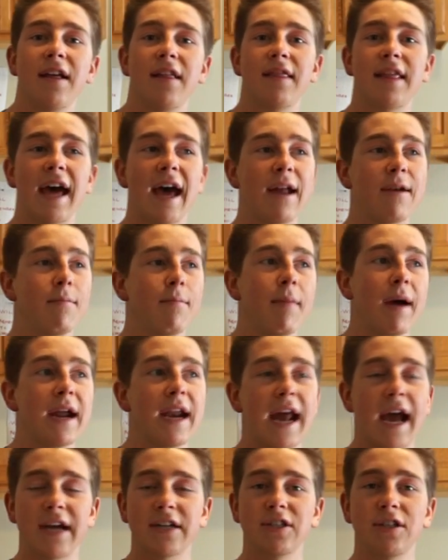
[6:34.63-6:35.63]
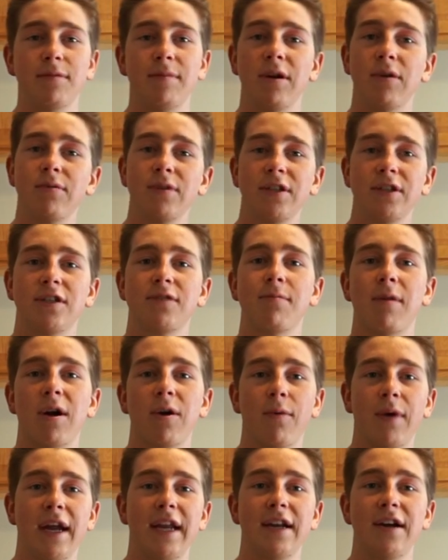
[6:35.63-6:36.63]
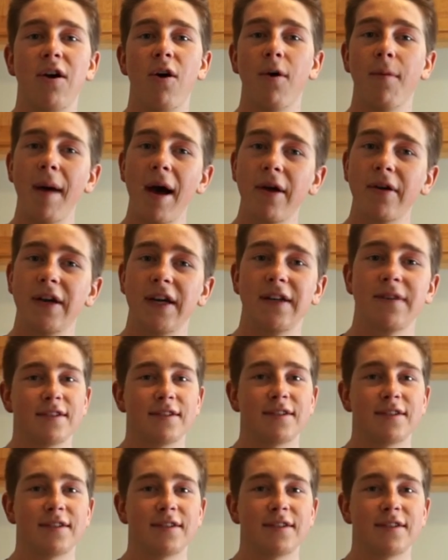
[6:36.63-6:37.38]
that might actually be a really smart way to go about it.